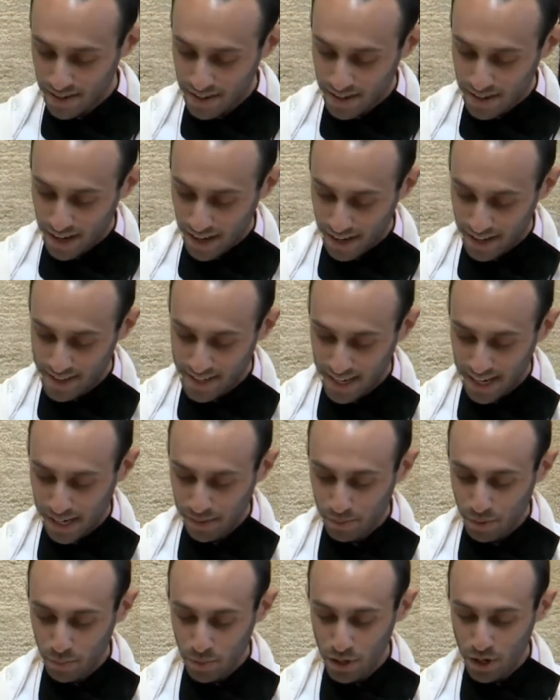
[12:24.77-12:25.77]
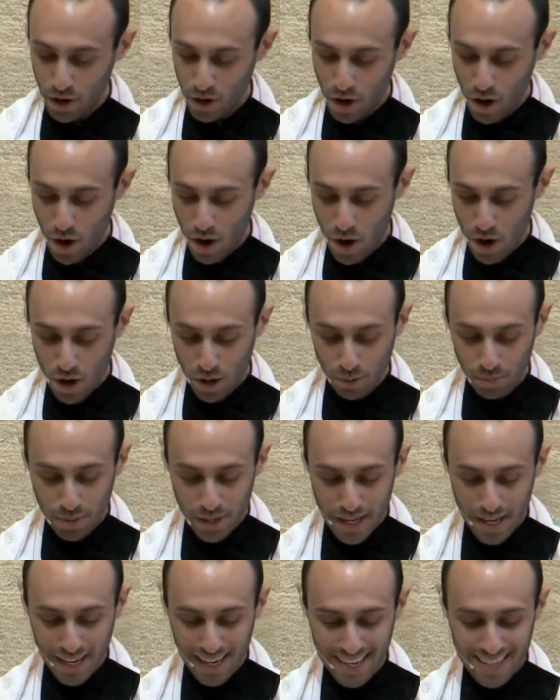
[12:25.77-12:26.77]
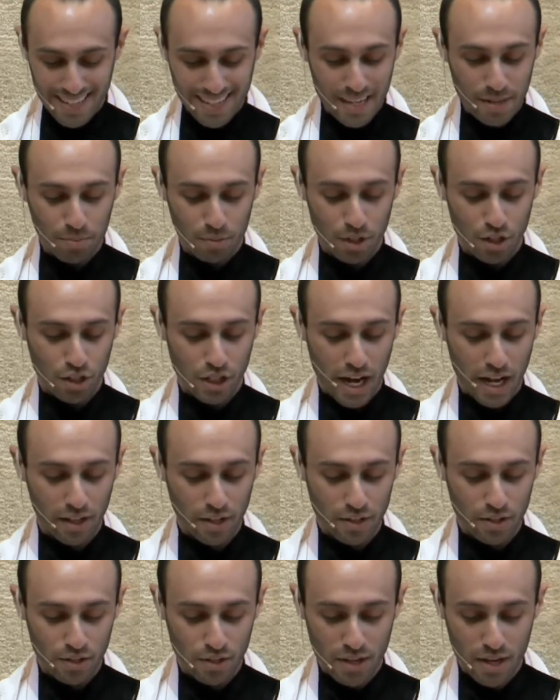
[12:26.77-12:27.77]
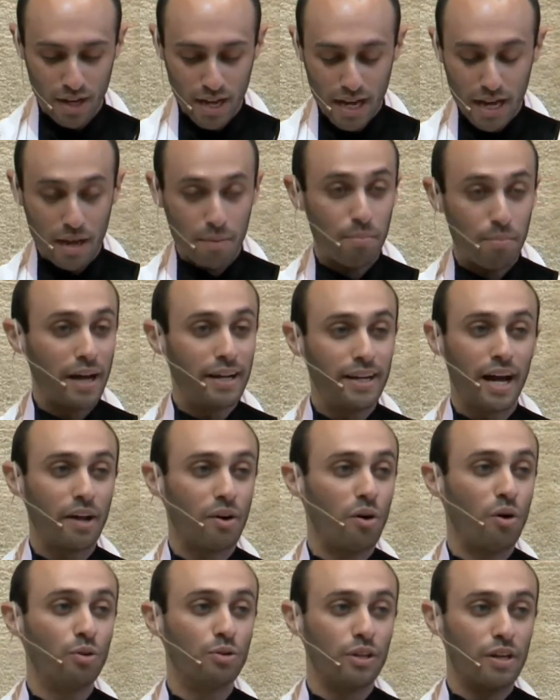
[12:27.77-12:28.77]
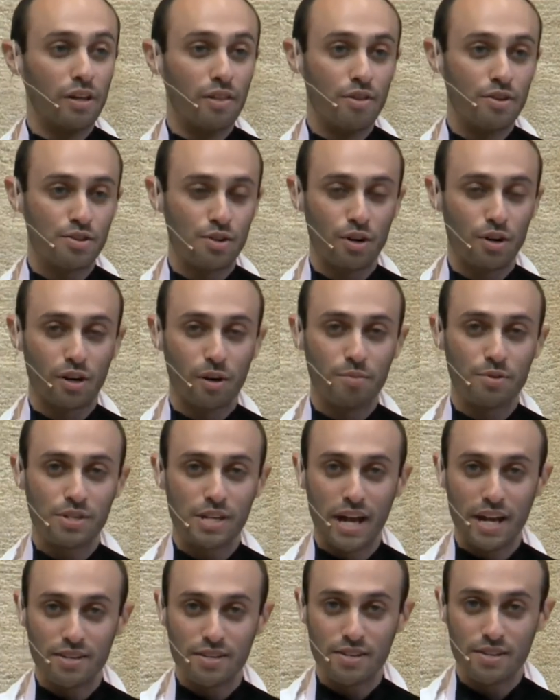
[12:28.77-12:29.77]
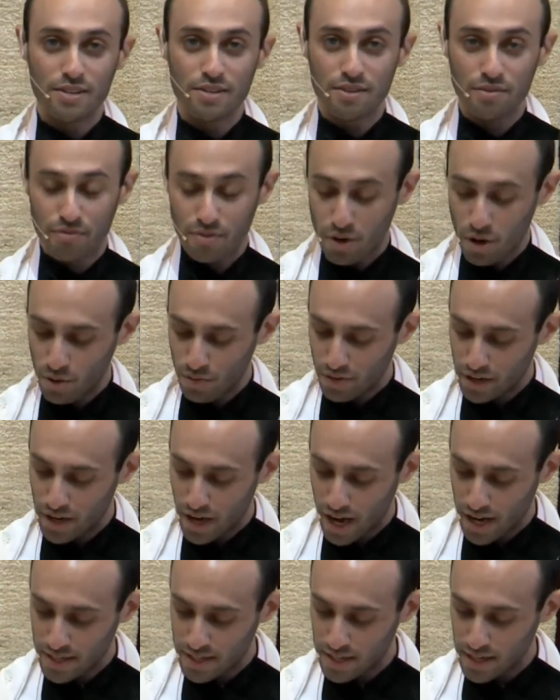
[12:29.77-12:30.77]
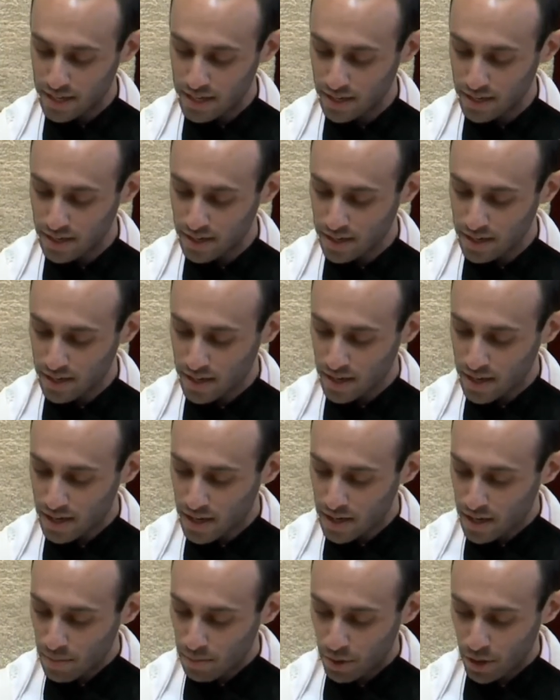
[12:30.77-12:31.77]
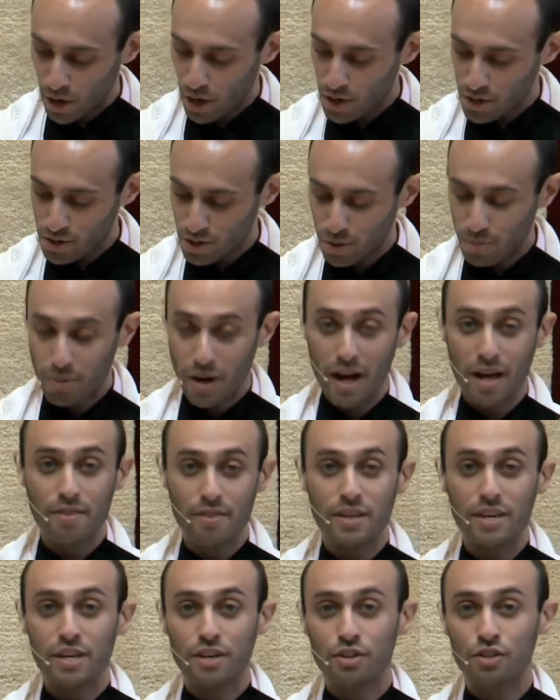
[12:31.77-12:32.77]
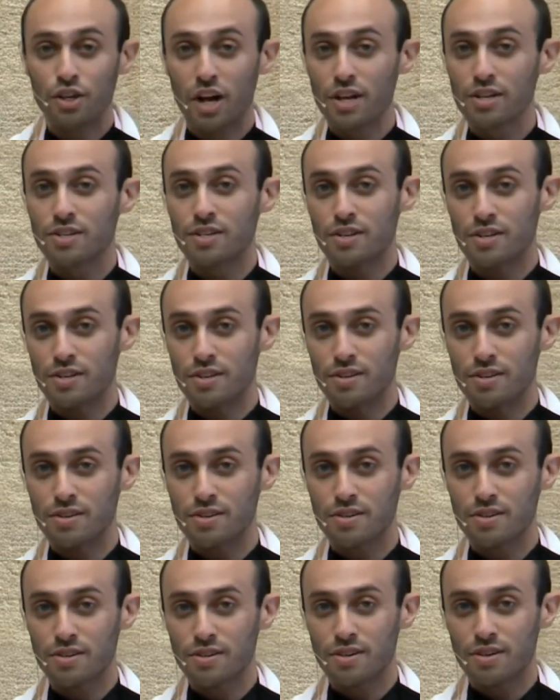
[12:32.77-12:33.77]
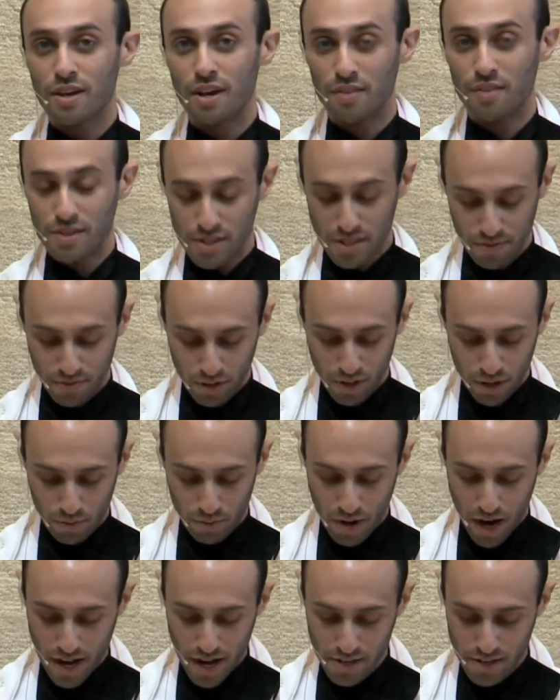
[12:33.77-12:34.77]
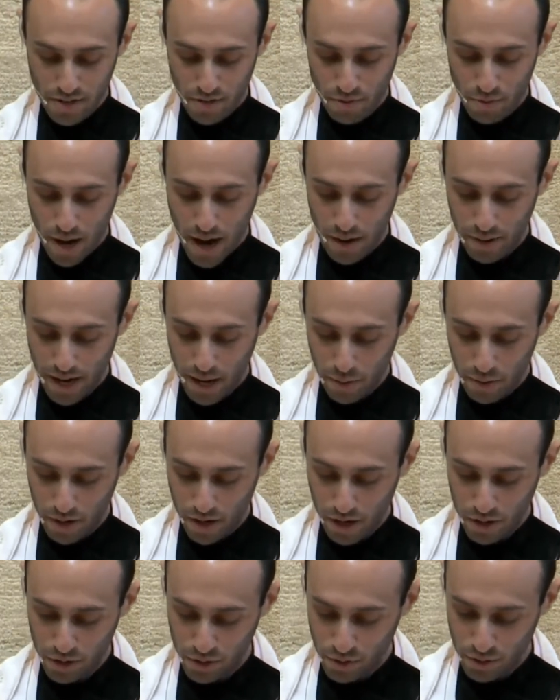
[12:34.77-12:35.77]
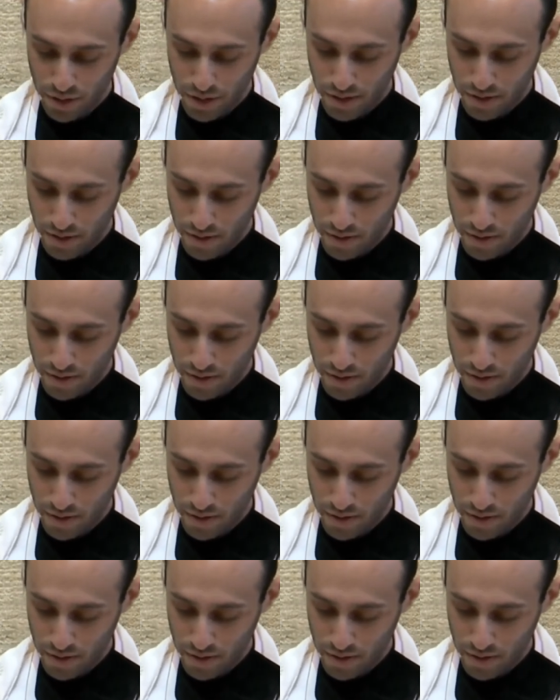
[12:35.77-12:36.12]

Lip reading: at a time when we are all being deeply challenged by not only the circumstances of COVID-19, but also by the injustices and the civil unrest throughout our country,